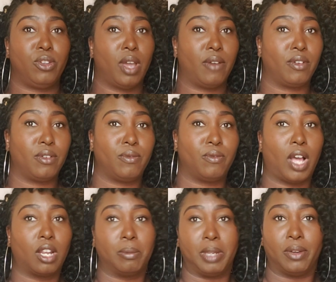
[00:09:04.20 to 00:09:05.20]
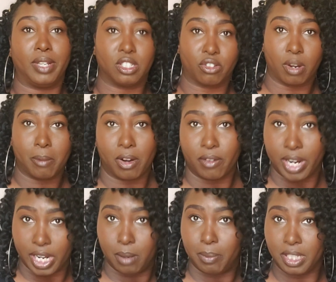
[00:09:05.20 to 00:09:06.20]
you haven't followed me on Instagram
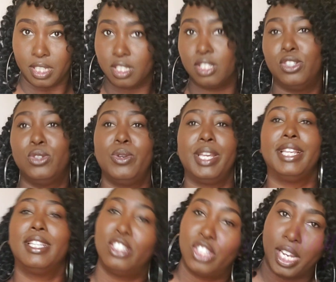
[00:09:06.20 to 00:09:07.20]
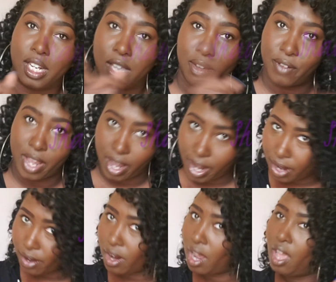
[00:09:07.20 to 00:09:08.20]
already, please do. It is Shay Love
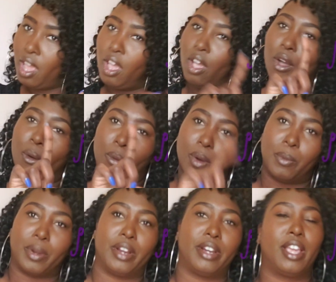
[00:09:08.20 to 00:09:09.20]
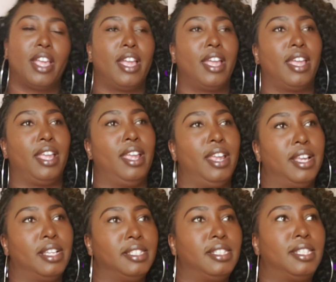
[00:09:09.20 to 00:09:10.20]
Hair, 1 word.
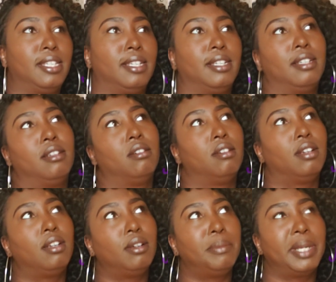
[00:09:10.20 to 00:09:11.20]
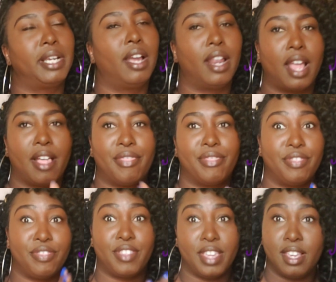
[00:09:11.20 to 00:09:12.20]
And oh my God, I
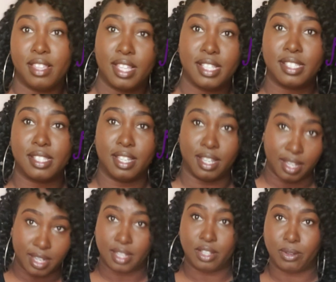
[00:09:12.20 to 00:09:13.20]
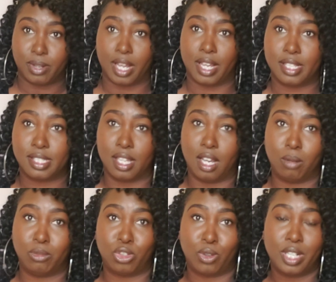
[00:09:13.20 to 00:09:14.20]
think that's it, you guys.
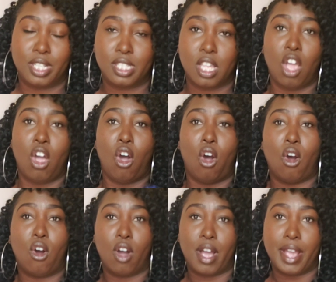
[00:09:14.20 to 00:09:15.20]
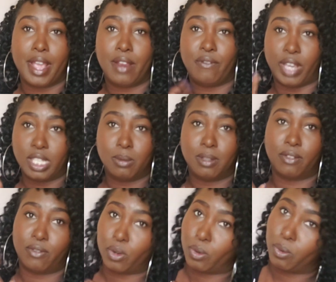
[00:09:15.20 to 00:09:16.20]
Join us on Facebook
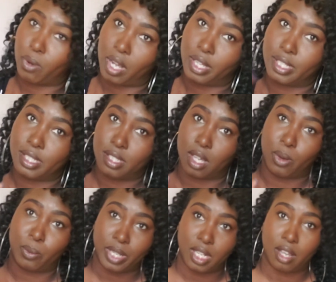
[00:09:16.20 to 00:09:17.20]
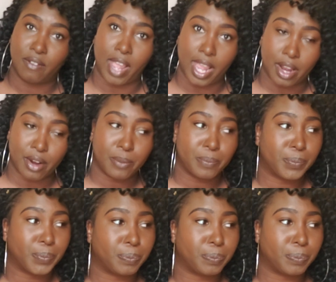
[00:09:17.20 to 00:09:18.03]
for it's We Love Hair.